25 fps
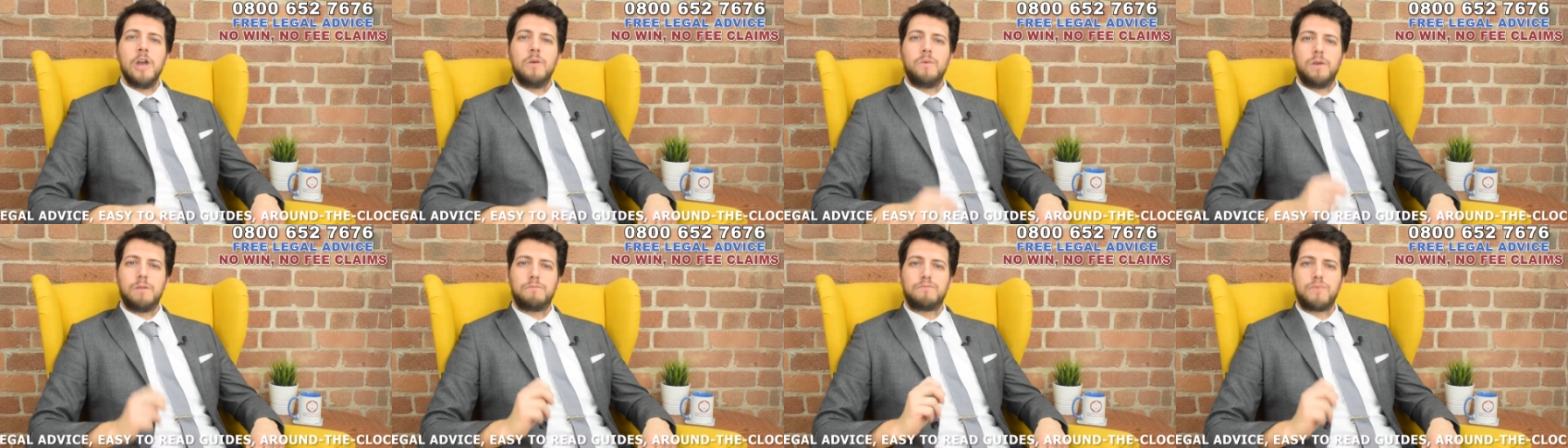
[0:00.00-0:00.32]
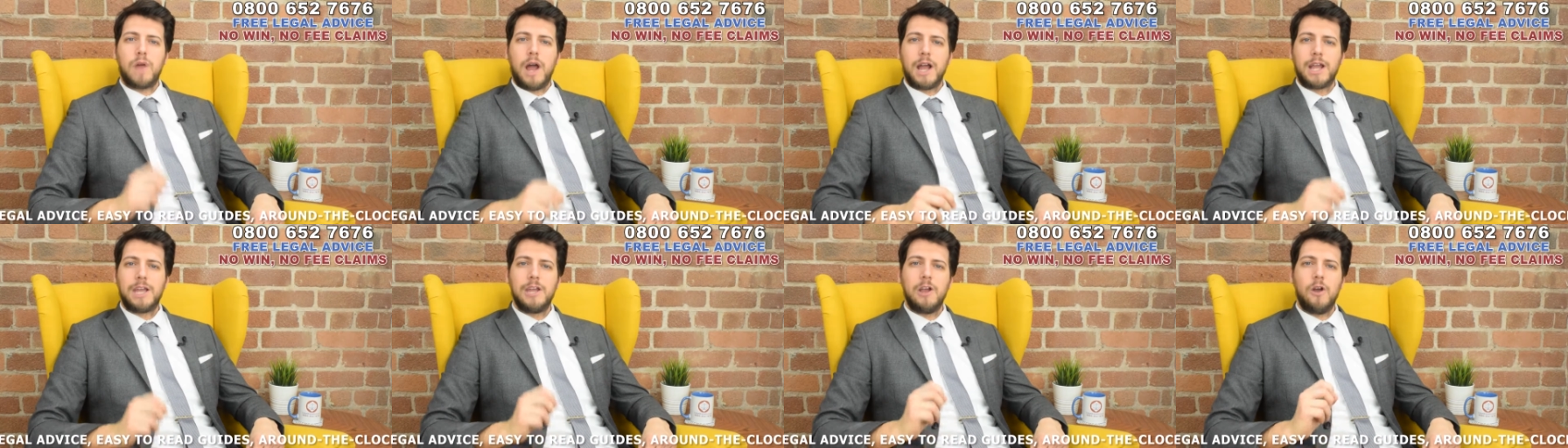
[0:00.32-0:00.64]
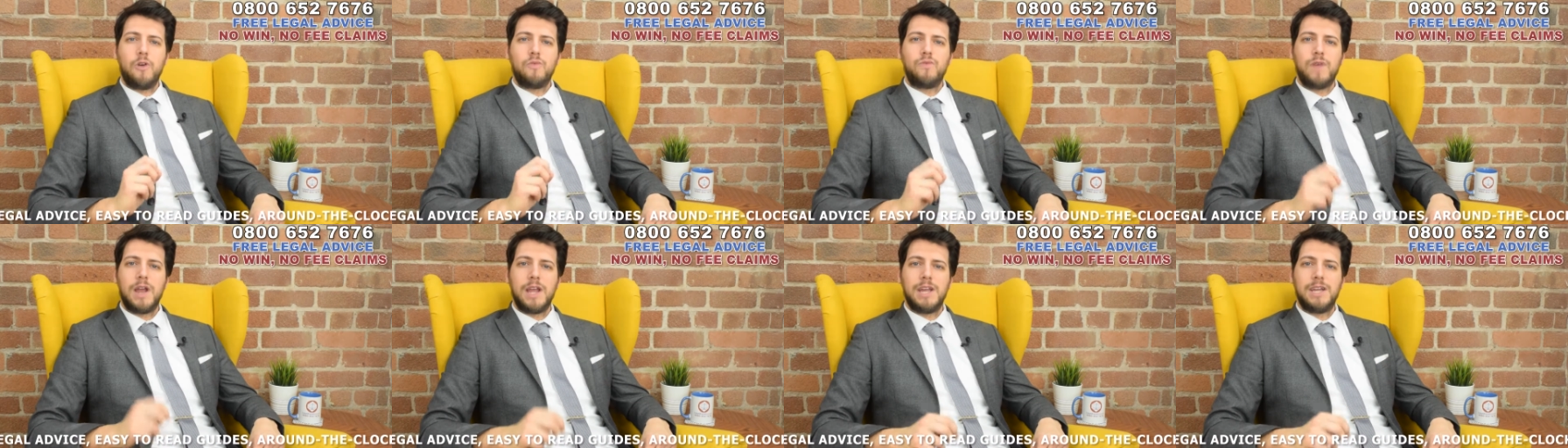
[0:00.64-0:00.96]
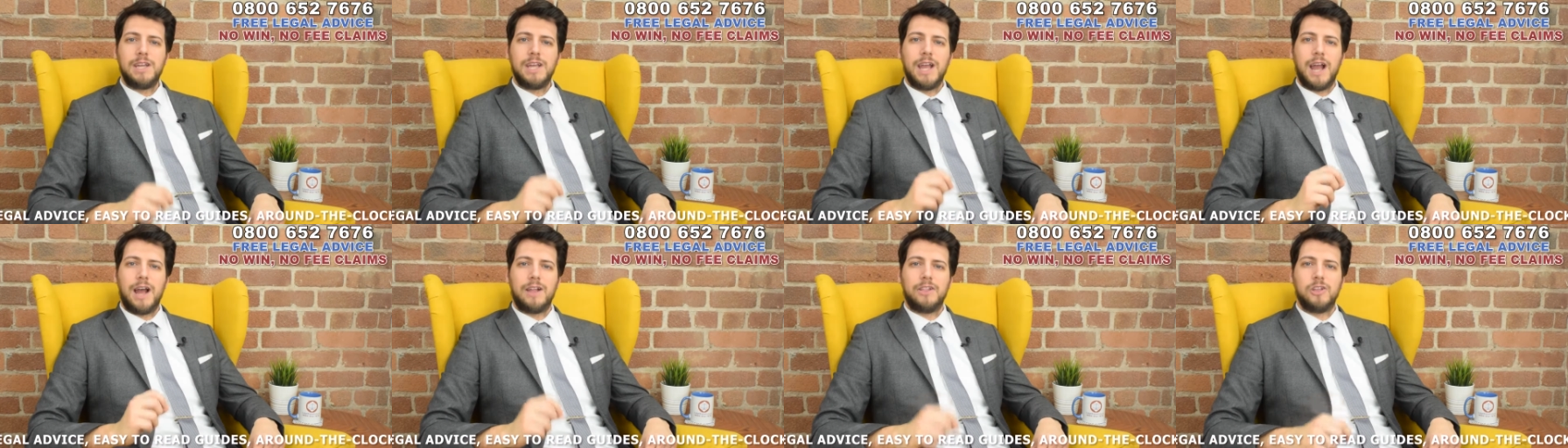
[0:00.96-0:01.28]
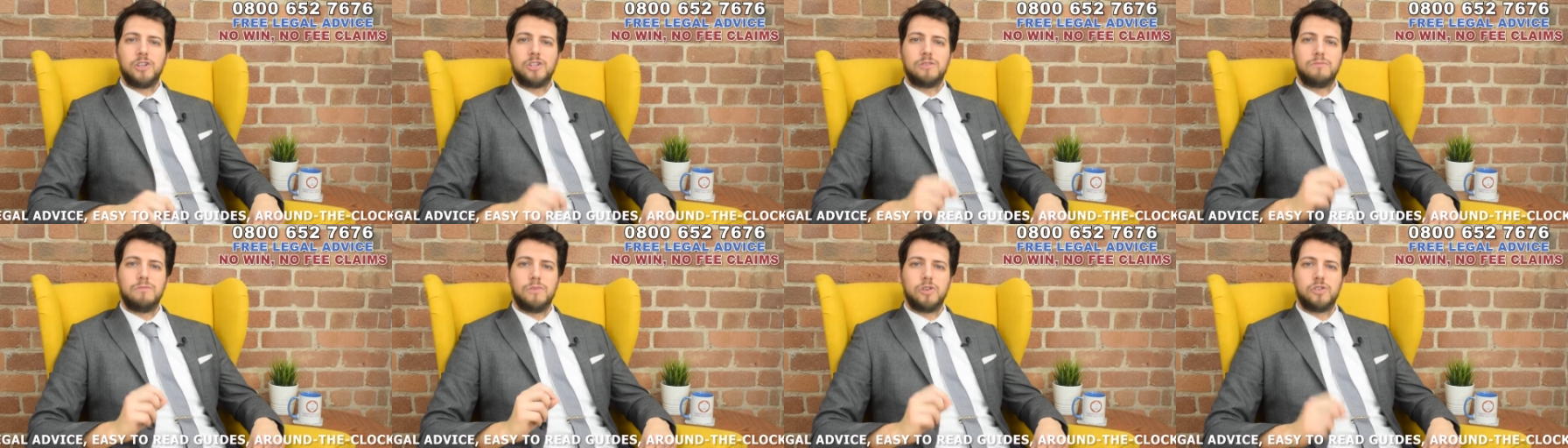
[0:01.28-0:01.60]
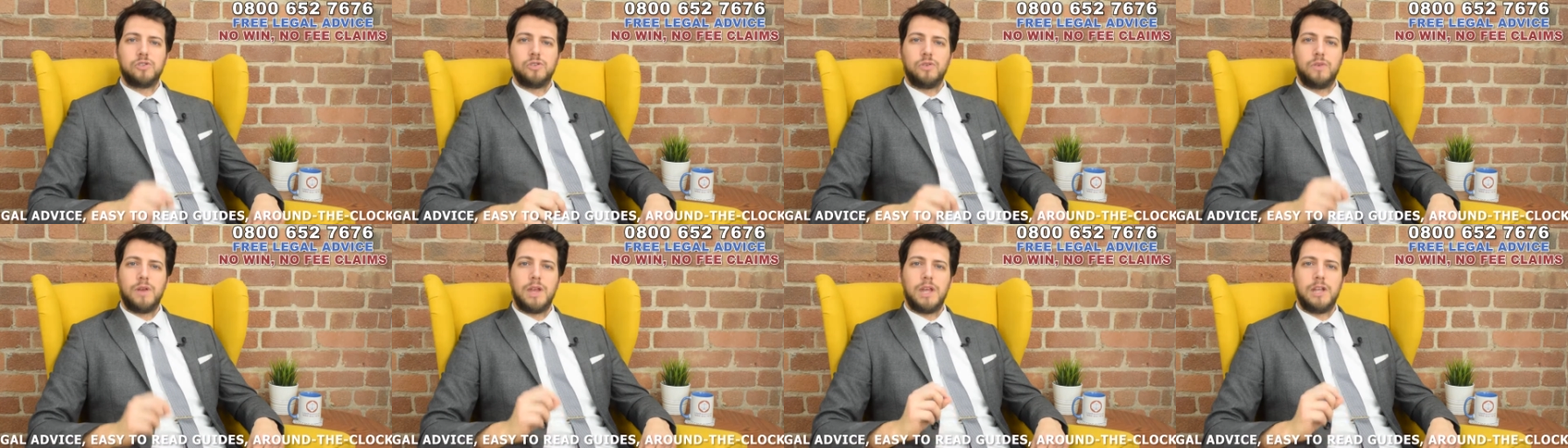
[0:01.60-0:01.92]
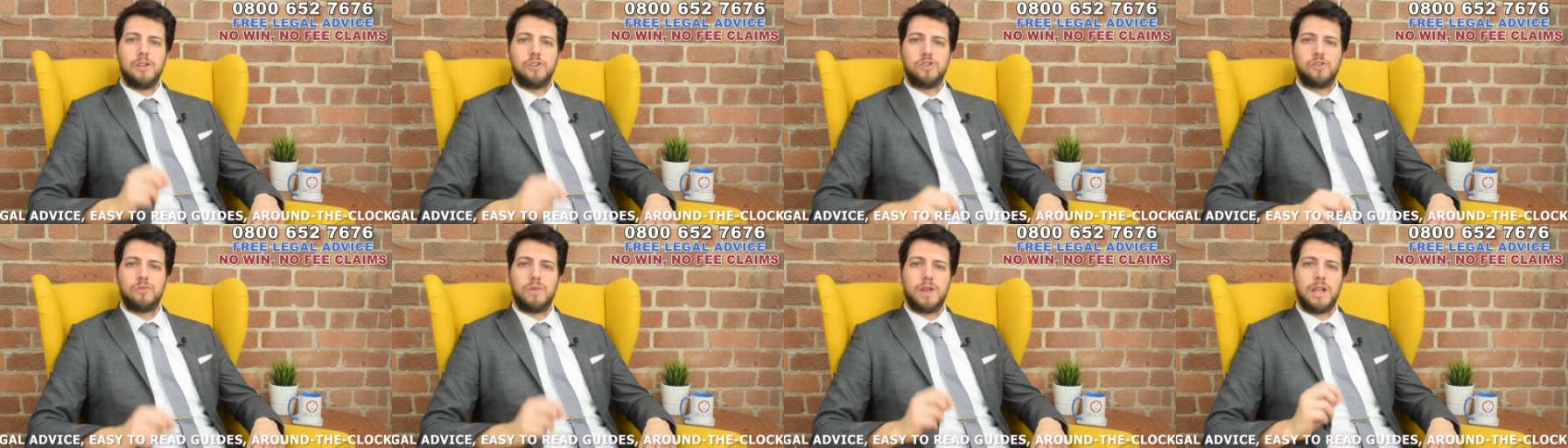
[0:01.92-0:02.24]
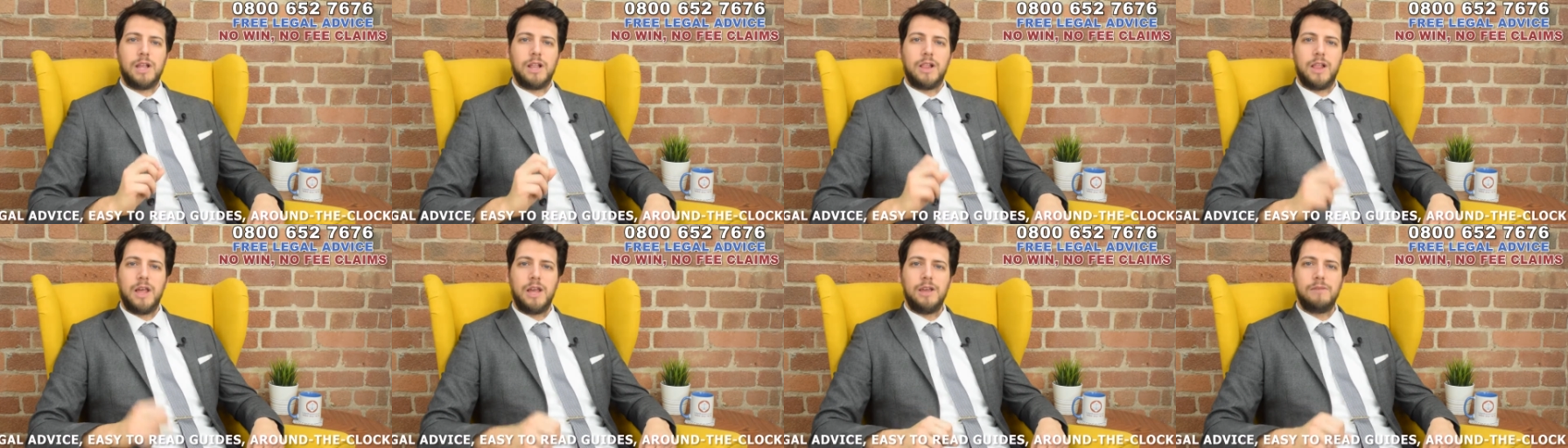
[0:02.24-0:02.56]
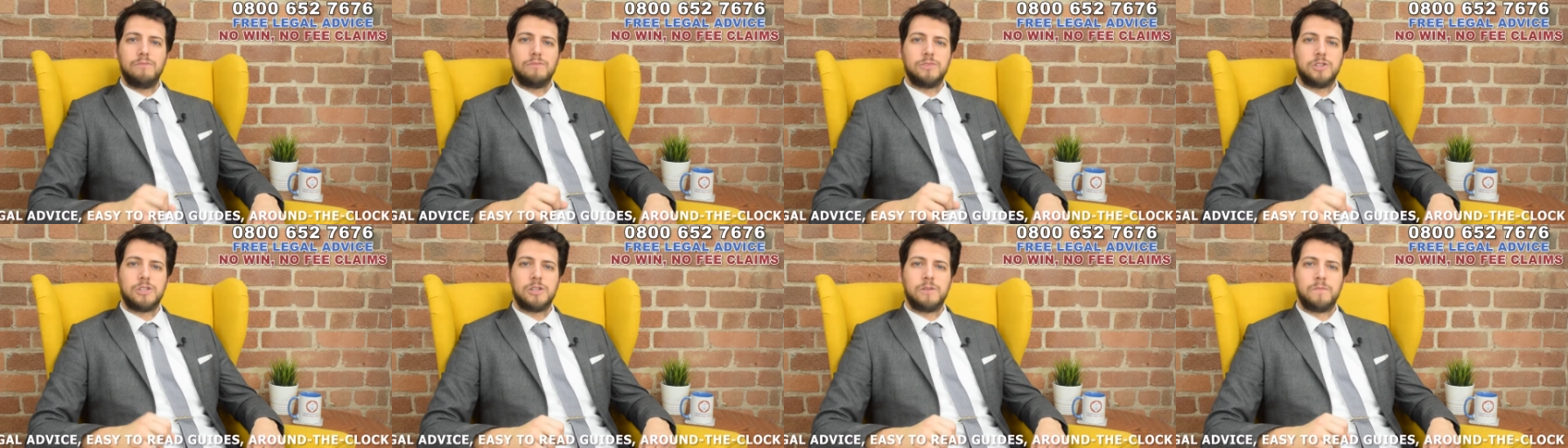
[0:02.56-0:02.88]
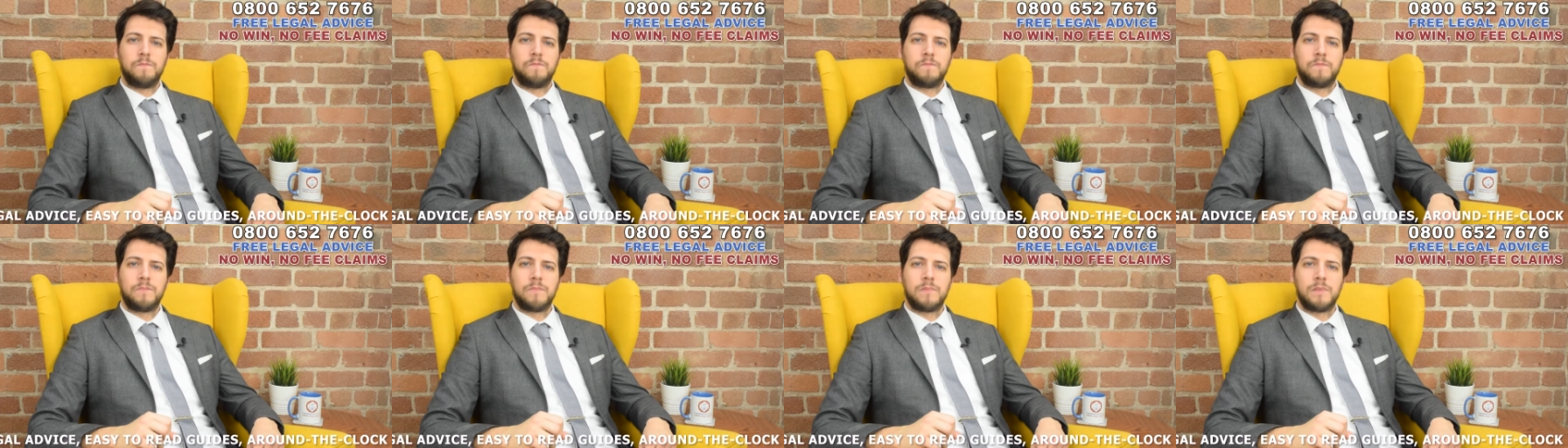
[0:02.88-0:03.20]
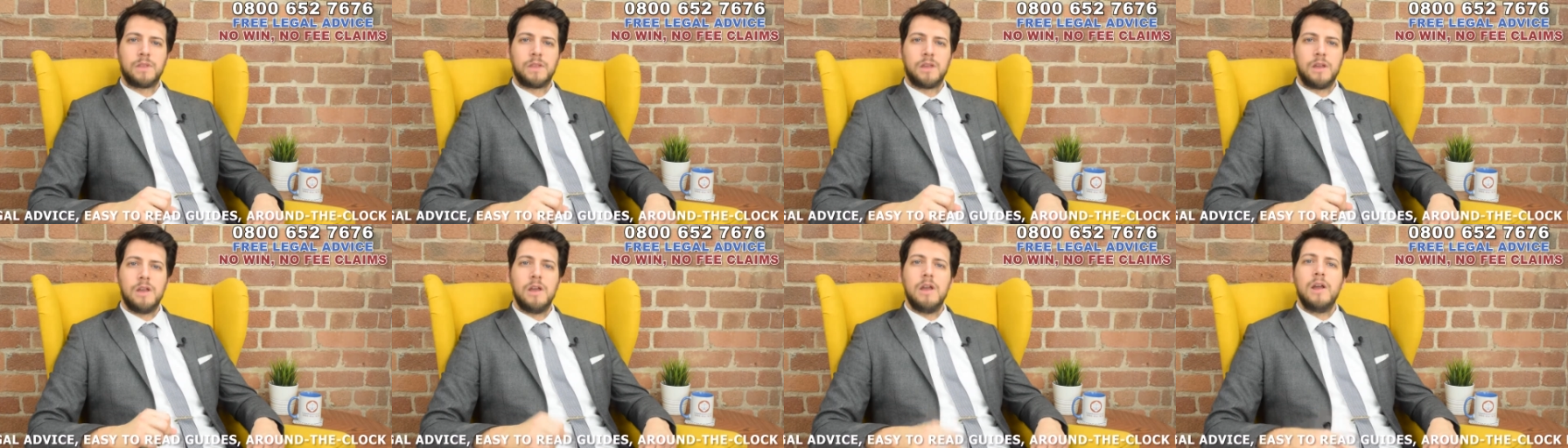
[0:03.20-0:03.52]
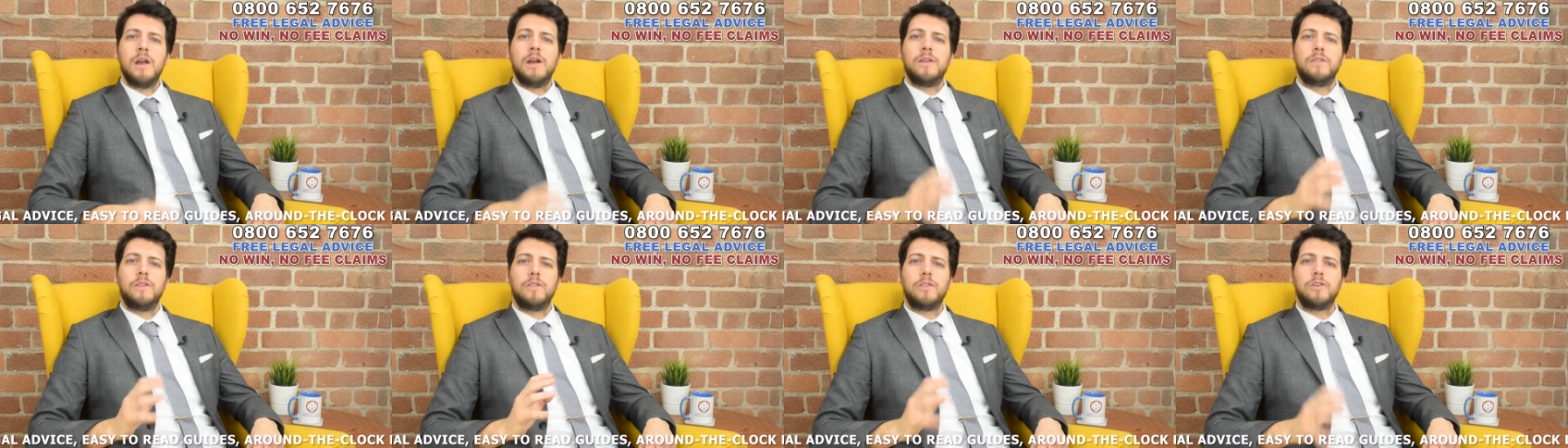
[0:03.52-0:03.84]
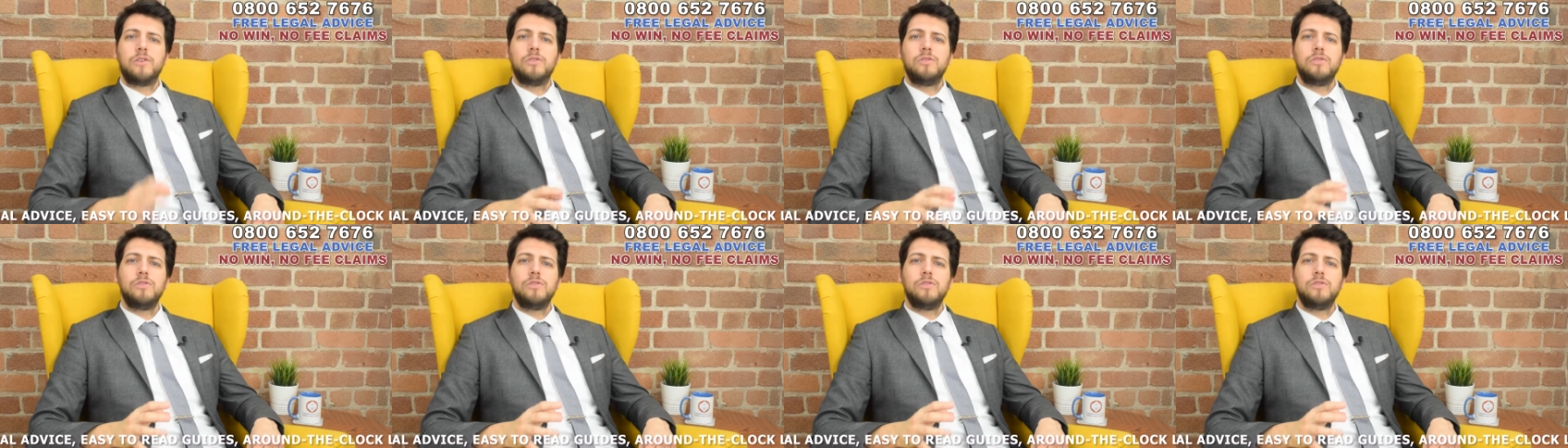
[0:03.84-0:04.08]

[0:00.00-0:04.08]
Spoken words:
with brachioradialis muscle injury claims. Now, the good